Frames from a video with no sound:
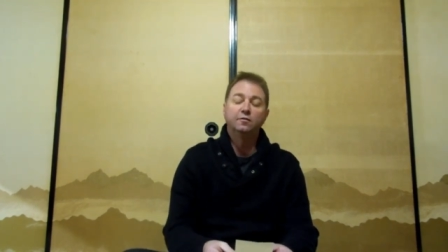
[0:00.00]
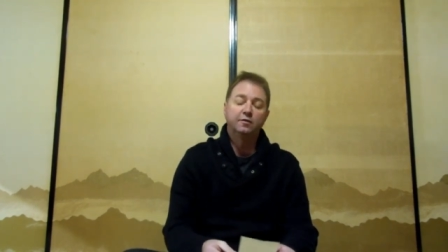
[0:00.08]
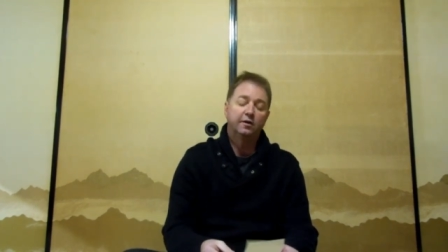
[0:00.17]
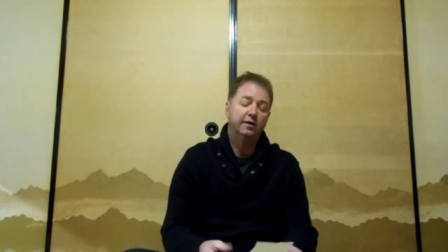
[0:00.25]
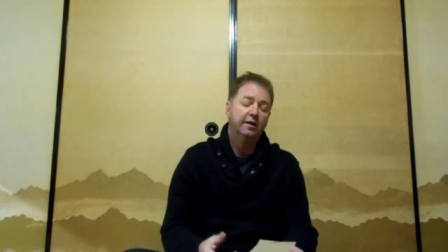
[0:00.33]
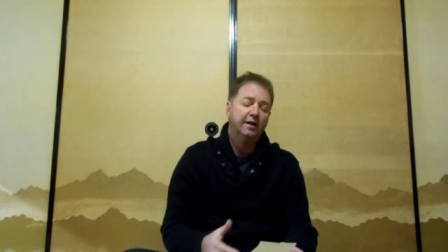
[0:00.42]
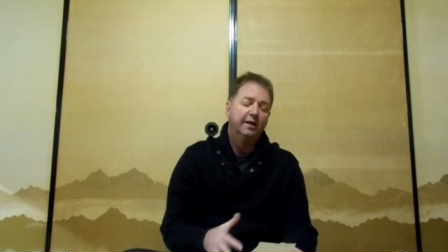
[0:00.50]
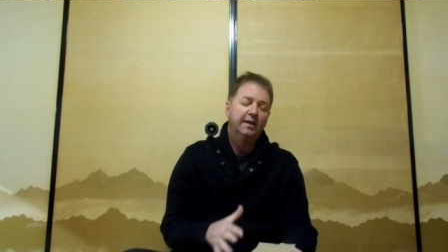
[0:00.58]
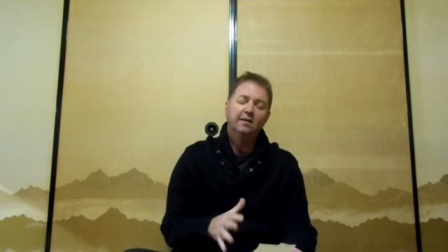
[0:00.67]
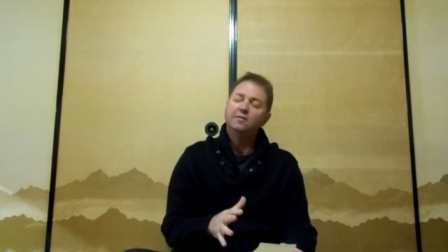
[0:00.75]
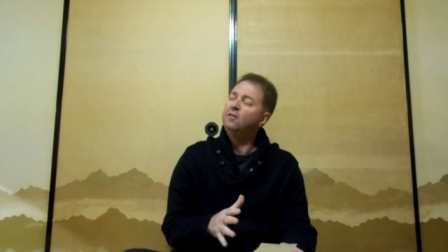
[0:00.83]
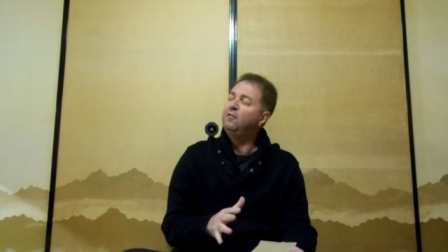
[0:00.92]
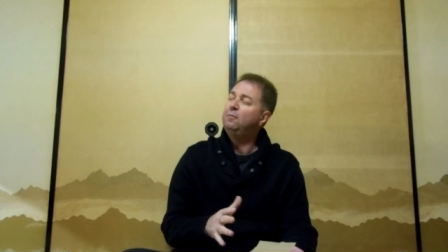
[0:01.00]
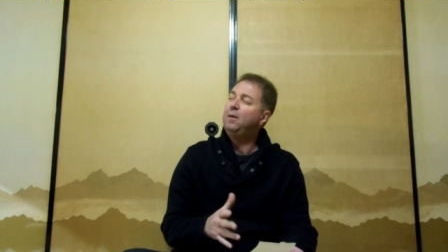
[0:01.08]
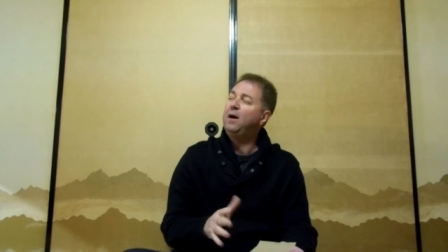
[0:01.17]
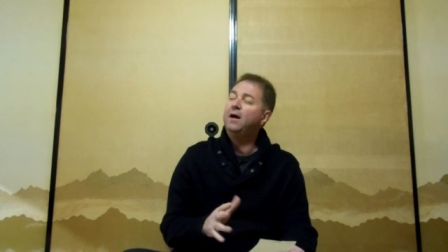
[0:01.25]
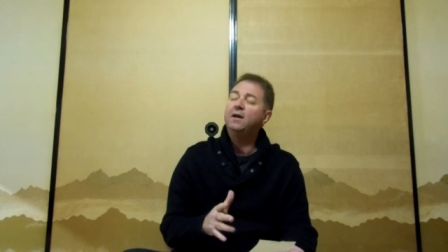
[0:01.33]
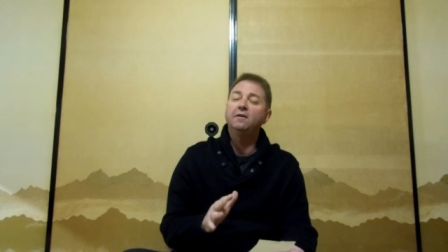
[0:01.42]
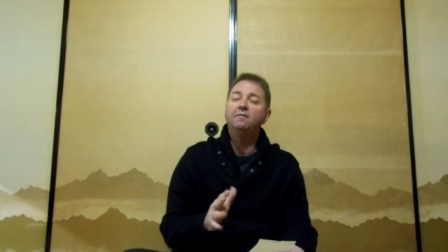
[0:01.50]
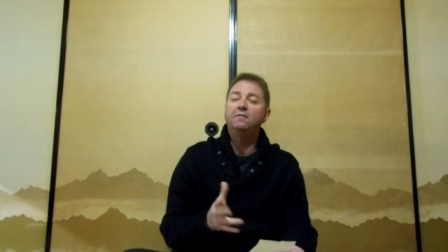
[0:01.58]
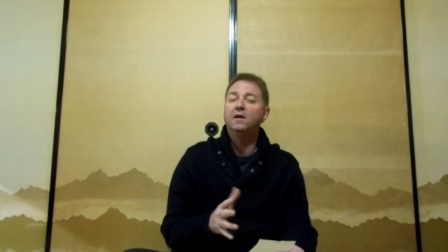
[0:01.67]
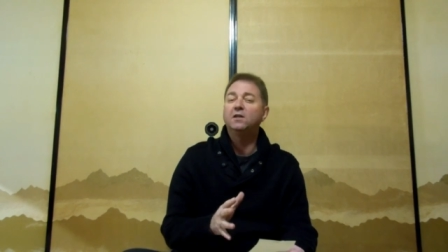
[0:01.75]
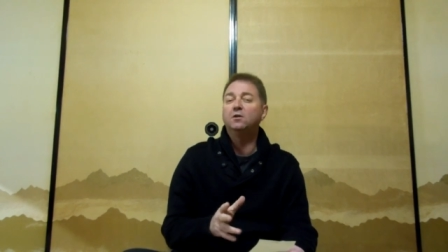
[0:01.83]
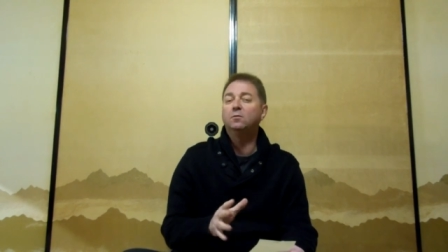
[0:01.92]
So it's sort of partly
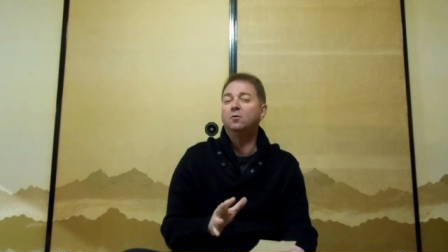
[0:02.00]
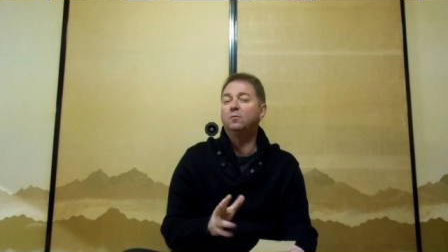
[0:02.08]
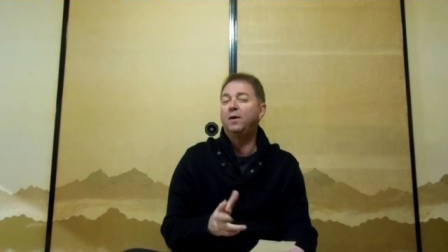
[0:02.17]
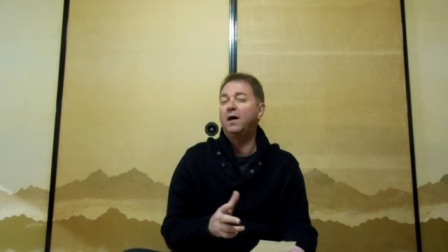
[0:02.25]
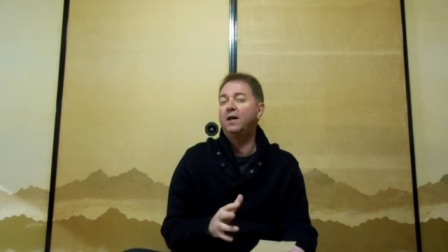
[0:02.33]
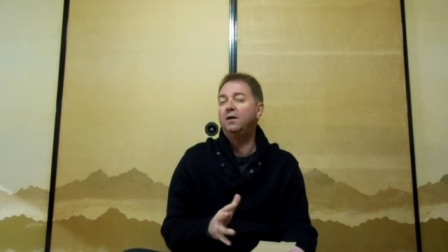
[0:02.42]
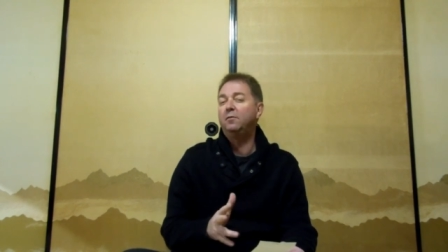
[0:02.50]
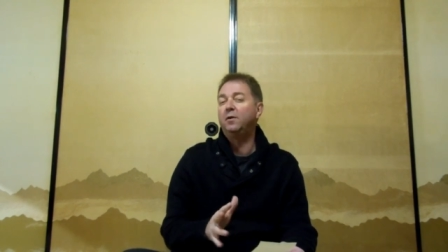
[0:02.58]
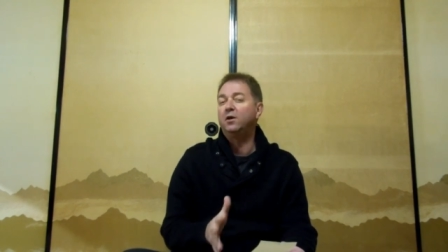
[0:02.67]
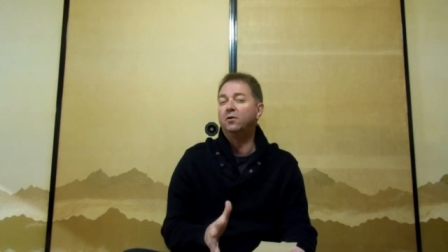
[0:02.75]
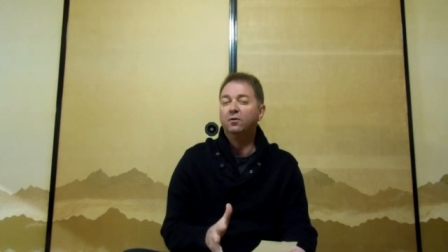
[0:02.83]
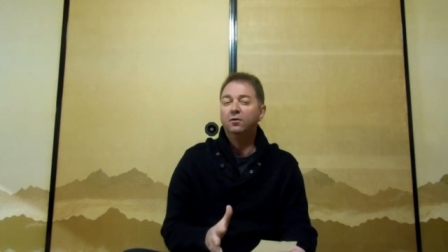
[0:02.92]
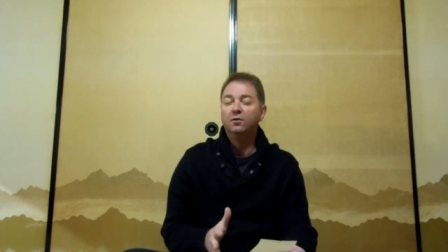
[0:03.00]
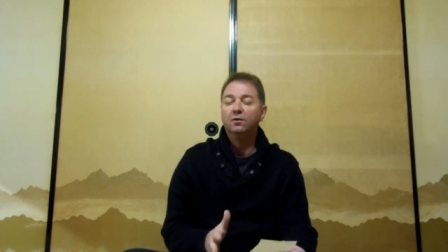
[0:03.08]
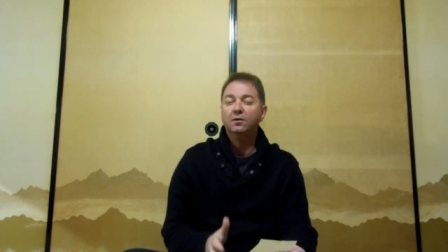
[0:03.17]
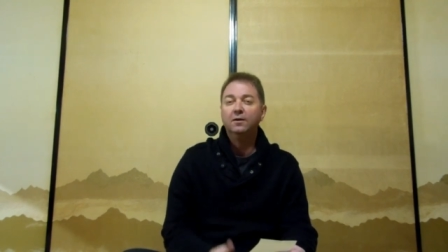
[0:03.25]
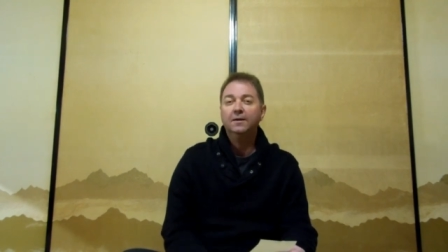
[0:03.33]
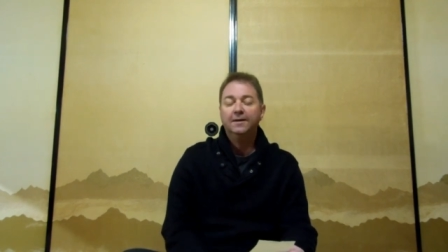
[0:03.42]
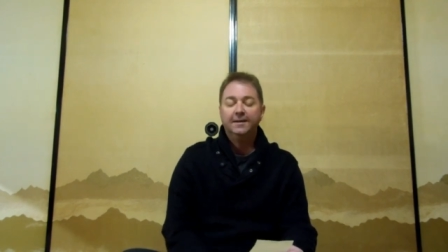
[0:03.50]
fashionable, partly to be cool.